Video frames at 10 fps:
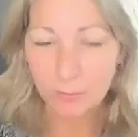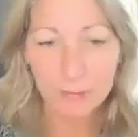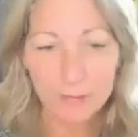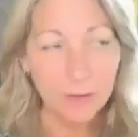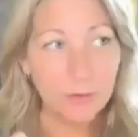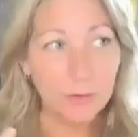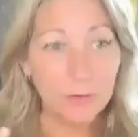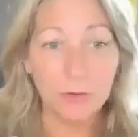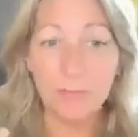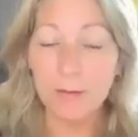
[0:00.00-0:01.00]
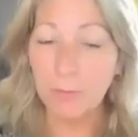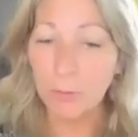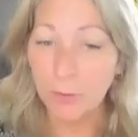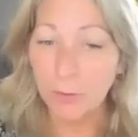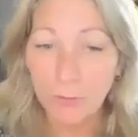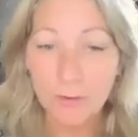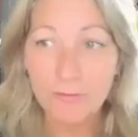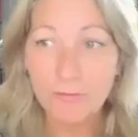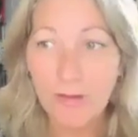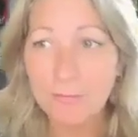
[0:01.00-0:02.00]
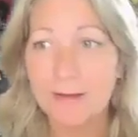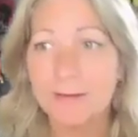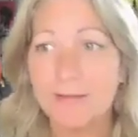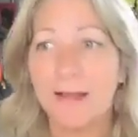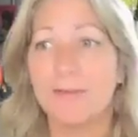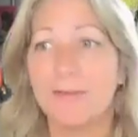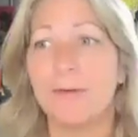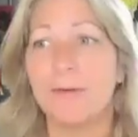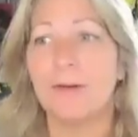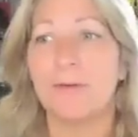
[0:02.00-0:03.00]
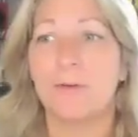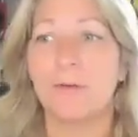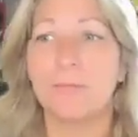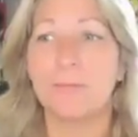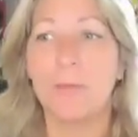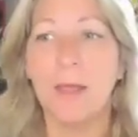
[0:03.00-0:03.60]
because you may be wondering why family is not so near to you.